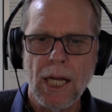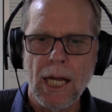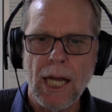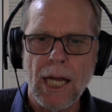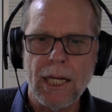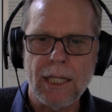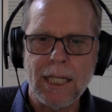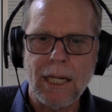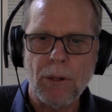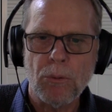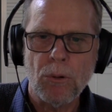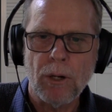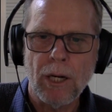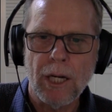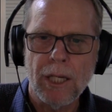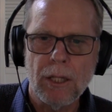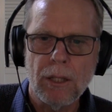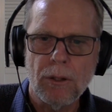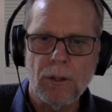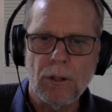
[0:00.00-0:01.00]
And in that way,
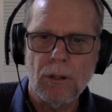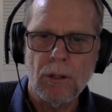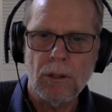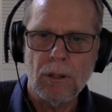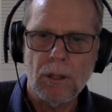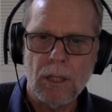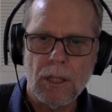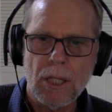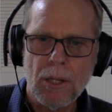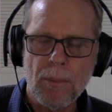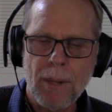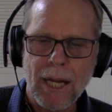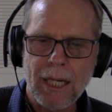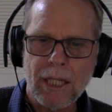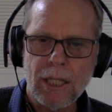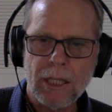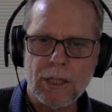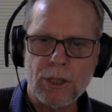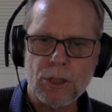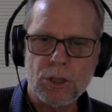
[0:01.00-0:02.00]
you're
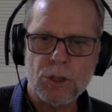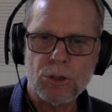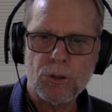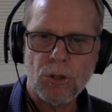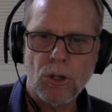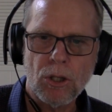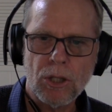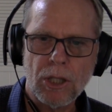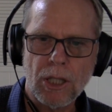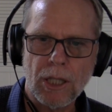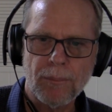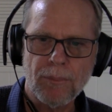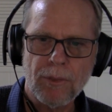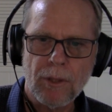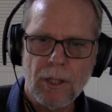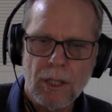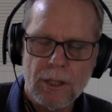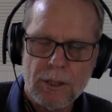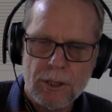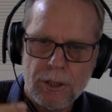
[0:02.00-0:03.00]
making it stronger.
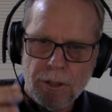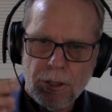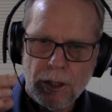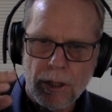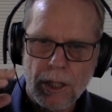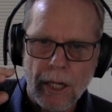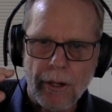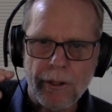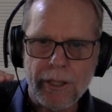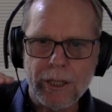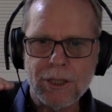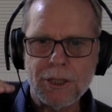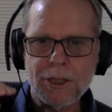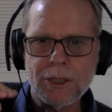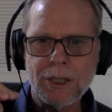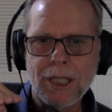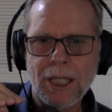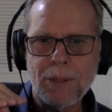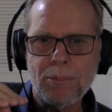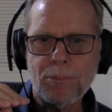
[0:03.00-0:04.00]
So you're going
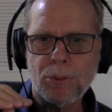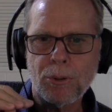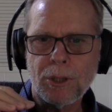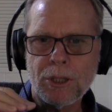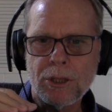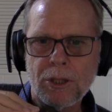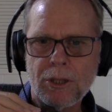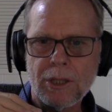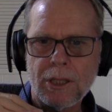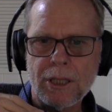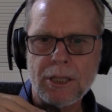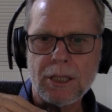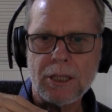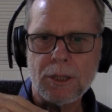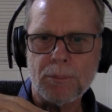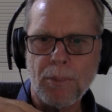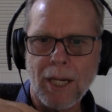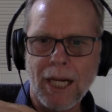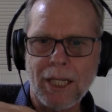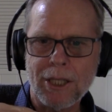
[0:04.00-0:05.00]
deeper into this
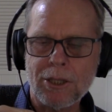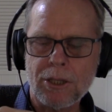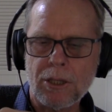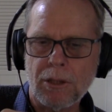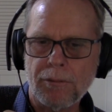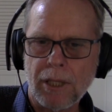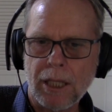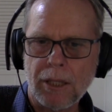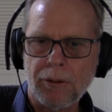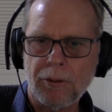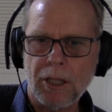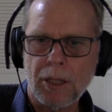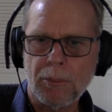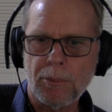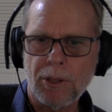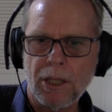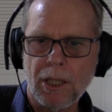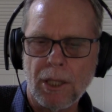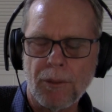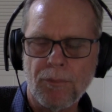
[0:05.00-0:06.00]
space of
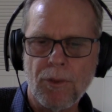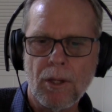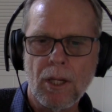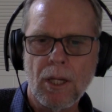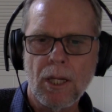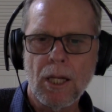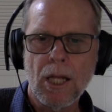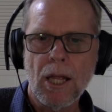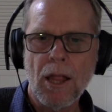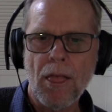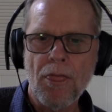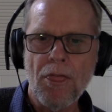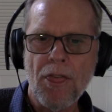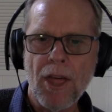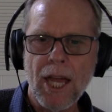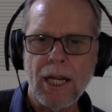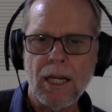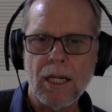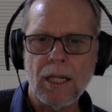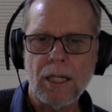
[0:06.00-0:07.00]
equanimity.
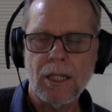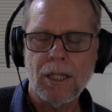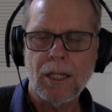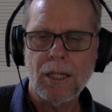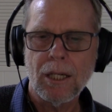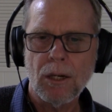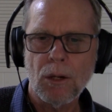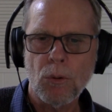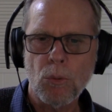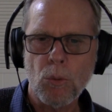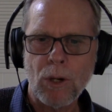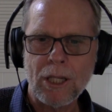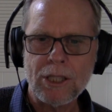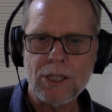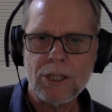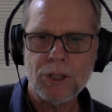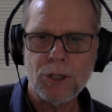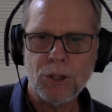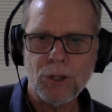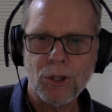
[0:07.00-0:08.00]
Then
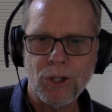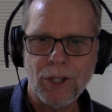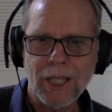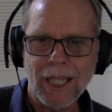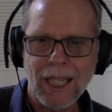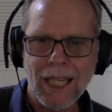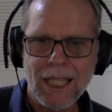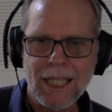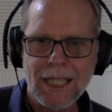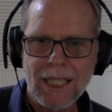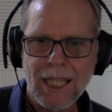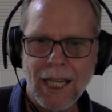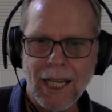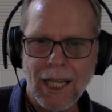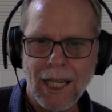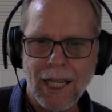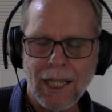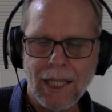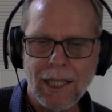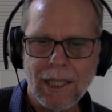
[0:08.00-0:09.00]
once you're in
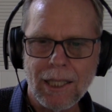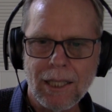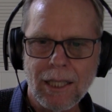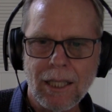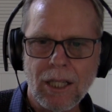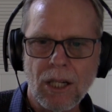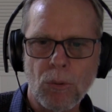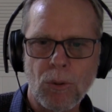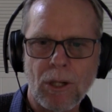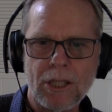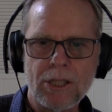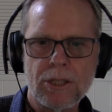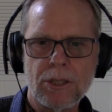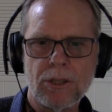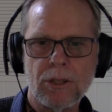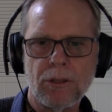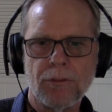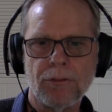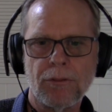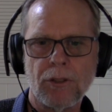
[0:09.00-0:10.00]
there, once
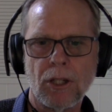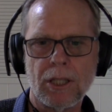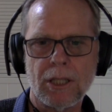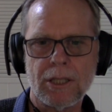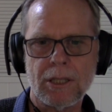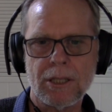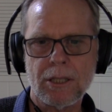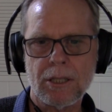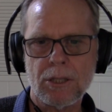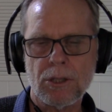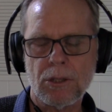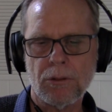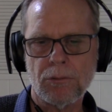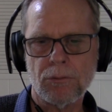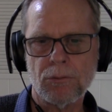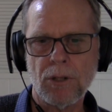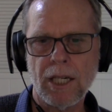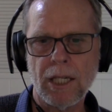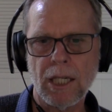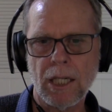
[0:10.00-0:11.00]
you've got it sort of
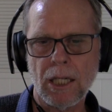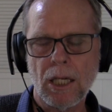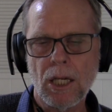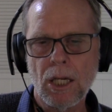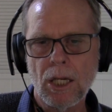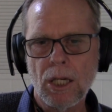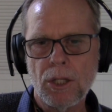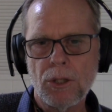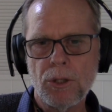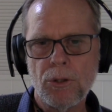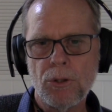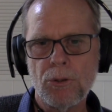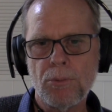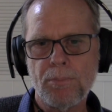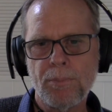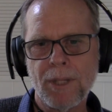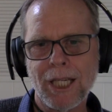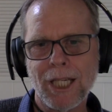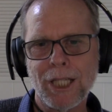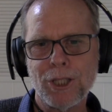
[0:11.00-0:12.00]
running, you
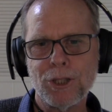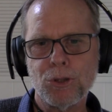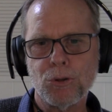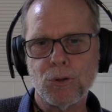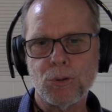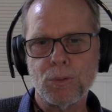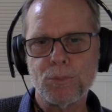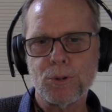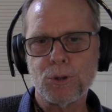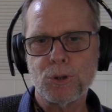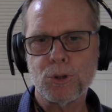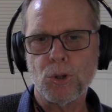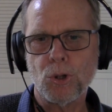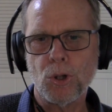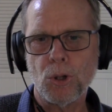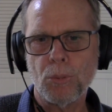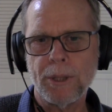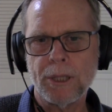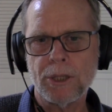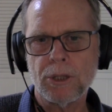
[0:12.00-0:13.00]
begin to
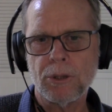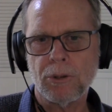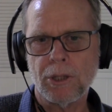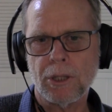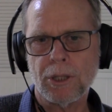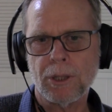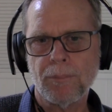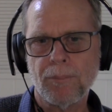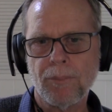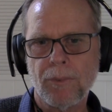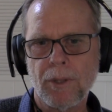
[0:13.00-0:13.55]
absorb into it.